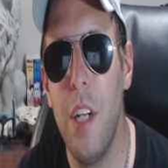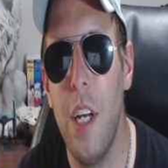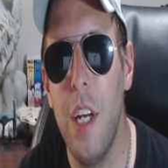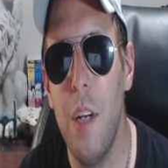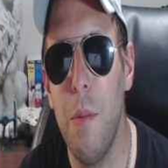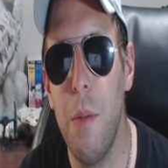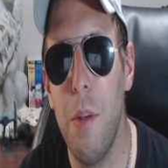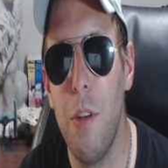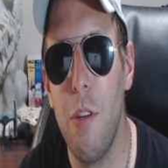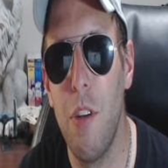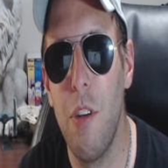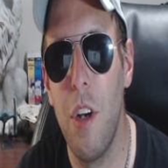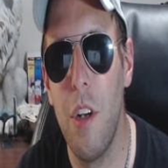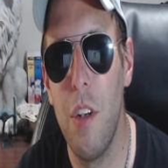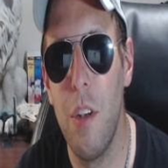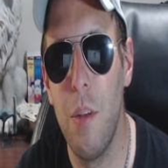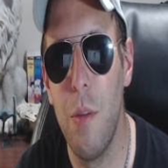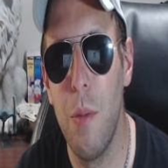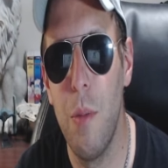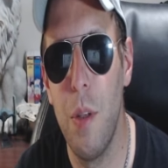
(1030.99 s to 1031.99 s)
had much
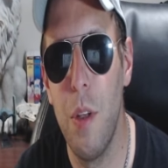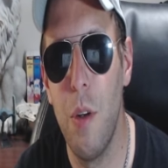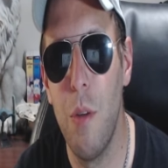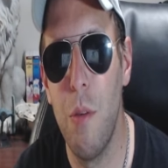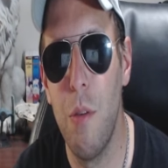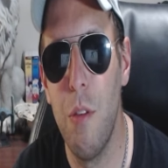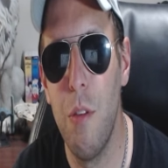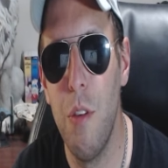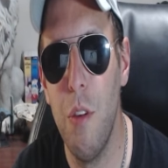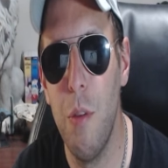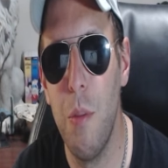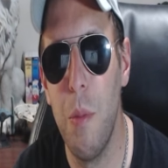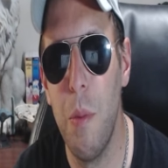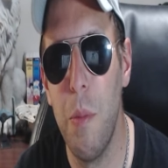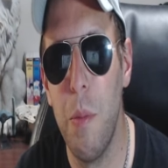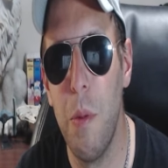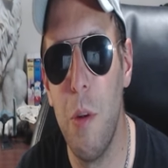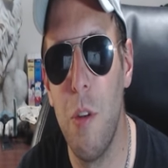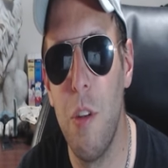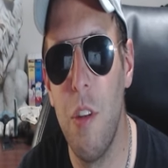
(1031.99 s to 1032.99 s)
contact with overseas
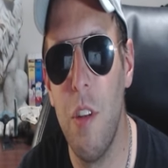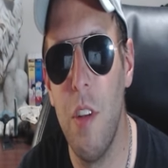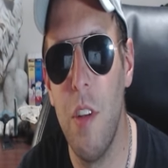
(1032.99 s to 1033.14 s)
promotions,